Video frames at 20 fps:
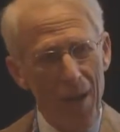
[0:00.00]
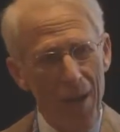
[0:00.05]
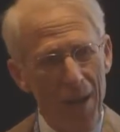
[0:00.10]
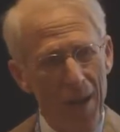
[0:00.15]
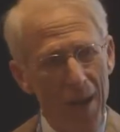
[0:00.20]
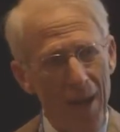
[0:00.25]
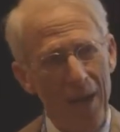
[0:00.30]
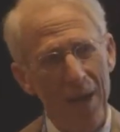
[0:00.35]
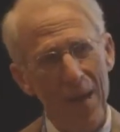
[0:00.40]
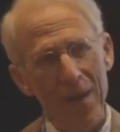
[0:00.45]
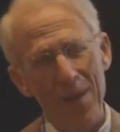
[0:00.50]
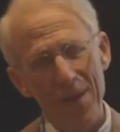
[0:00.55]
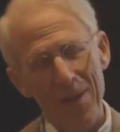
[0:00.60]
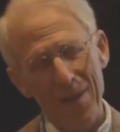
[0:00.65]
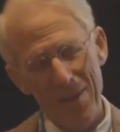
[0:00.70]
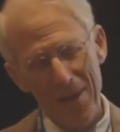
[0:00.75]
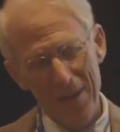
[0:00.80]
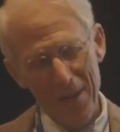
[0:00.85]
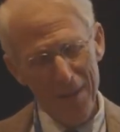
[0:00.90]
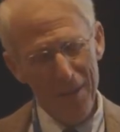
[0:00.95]
And
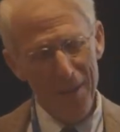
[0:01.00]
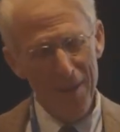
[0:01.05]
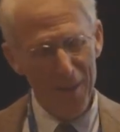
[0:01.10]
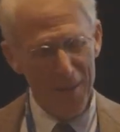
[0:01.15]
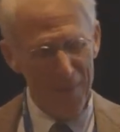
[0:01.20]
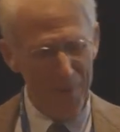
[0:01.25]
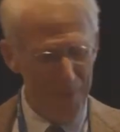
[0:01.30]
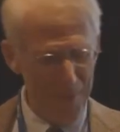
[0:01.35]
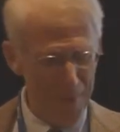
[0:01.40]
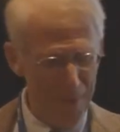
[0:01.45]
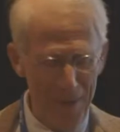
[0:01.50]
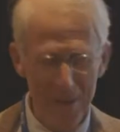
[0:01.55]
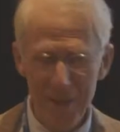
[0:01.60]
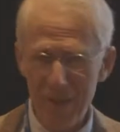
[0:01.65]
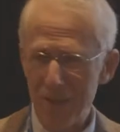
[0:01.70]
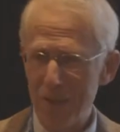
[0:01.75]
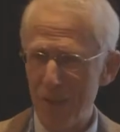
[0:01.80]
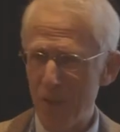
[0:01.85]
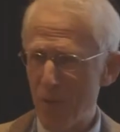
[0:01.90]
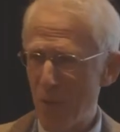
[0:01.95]
the
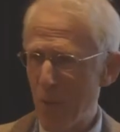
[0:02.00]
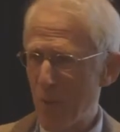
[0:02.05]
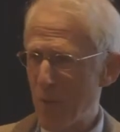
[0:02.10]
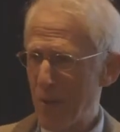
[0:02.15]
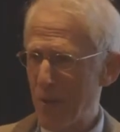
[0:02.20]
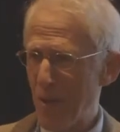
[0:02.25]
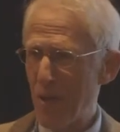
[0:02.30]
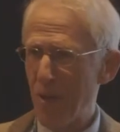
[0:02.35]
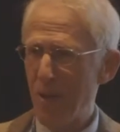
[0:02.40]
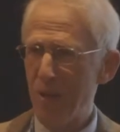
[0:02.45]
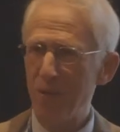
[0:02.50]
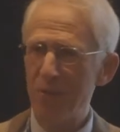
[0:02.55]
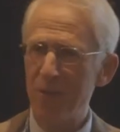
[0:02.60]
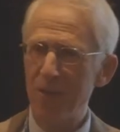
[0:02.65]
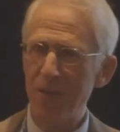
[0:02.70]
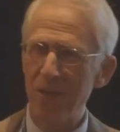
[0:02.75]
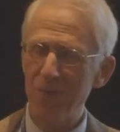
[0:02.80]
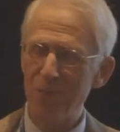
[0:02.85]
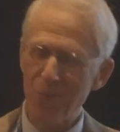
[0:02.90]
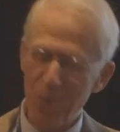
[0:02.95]
Nixon representative
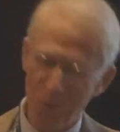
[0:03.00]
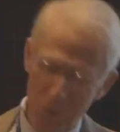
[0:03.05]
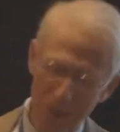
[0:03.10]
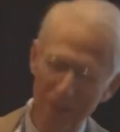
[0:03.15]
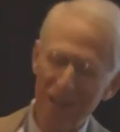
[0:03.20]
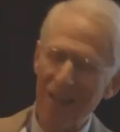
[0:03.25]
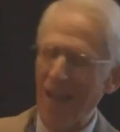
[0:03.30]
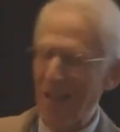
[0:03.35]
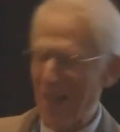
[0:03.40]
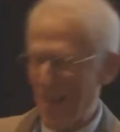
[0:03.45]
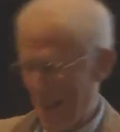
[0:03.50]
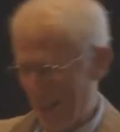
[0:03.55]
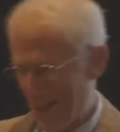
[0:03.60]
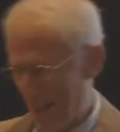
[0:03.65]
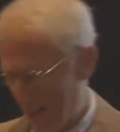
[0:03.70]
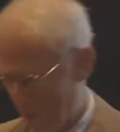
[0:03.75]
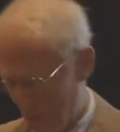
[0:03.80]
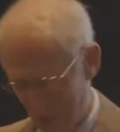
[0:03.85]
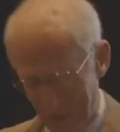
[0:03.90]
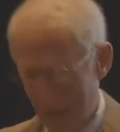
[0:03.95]
said, well, I
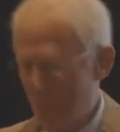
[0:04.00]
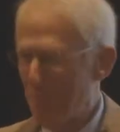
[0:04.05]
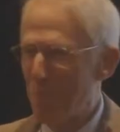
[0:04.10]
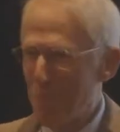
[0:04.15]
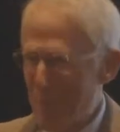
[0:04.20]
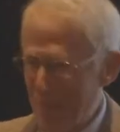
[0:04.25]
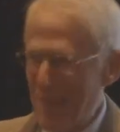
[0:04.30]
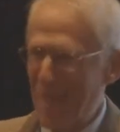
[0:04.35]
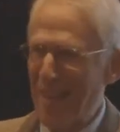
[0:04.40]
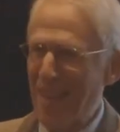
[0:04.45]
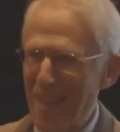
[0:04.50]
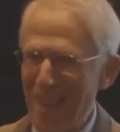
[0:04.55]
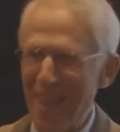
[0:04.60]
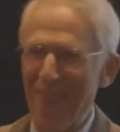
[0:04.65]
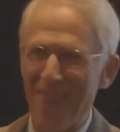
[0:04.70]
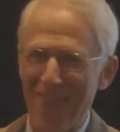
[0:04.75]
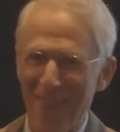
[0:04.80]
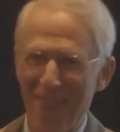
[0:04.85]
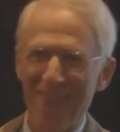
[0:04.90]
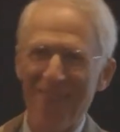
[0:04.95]
didn't really mean
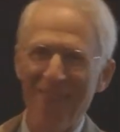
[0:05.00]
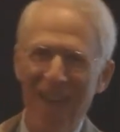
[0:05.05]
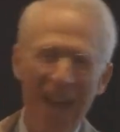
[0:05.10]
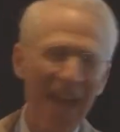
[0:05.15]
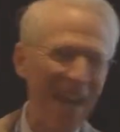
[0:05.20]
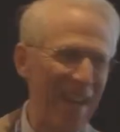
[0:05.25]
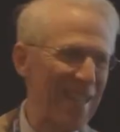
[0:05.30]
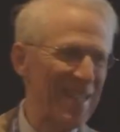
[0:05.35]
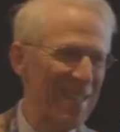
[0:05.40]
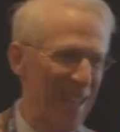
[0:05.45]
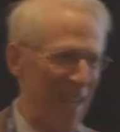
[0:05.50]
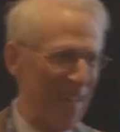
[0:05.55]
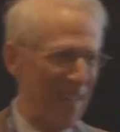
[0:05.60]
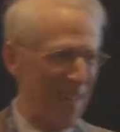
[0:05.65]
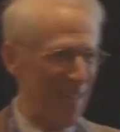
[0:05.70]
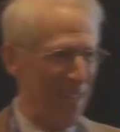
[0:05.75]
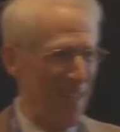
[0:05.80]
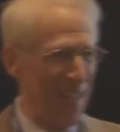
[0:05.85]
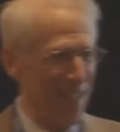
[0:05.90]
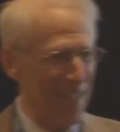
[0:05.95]
that
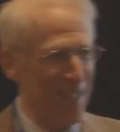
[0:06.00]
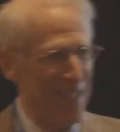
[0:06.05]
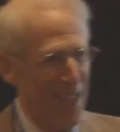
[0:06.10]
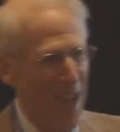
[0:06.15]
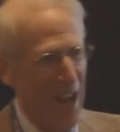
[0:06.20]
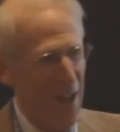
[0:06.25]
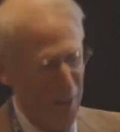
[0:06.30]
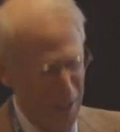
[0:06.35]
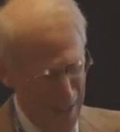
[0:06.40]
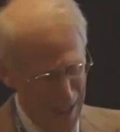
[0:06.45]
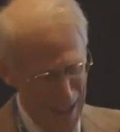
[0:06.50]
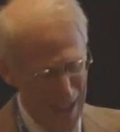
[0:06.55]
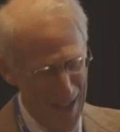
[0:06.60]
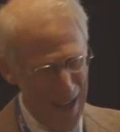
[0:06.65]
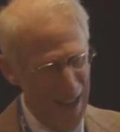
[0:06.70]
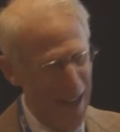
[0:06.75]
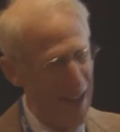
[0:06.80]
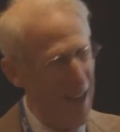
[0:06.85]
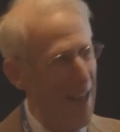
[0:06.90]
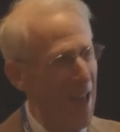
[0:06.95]
exactly like it
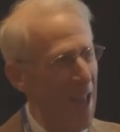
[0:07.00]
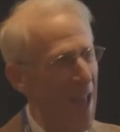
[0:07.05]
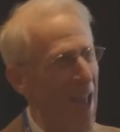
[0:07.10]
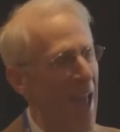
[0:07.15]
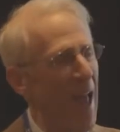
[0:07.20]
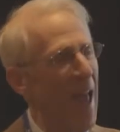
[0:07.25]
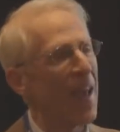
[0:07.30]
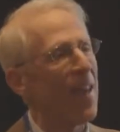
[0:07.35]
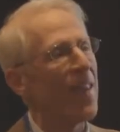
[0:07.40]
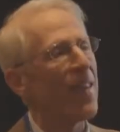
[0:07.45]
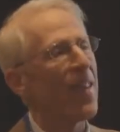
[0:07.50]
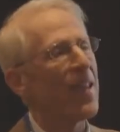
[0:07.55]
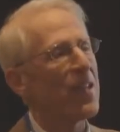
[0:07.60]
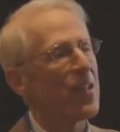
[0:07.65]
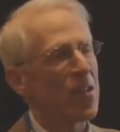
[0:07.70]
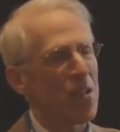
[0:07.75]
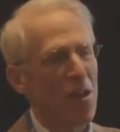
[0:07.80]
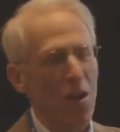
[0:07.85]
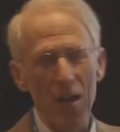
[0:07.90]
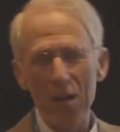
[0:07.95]
sounded. And they
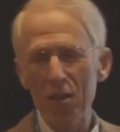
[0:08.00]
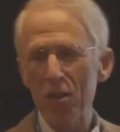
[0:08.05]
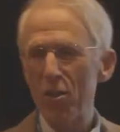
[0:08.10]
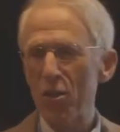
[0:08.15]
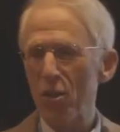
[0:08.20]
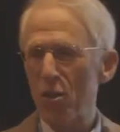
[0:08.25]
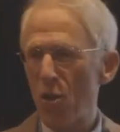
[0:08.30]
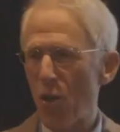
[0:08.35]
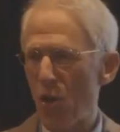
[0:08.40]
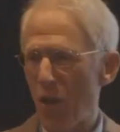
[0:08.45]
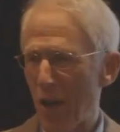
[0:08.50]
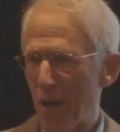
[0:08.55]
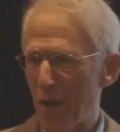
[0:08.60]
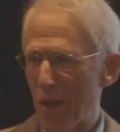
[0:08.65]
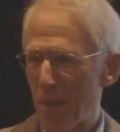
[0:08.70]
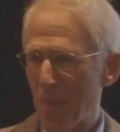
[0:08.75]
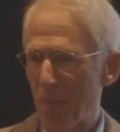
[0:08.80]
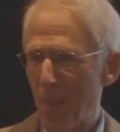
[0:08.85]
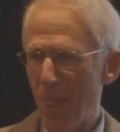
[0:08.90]
started to talk.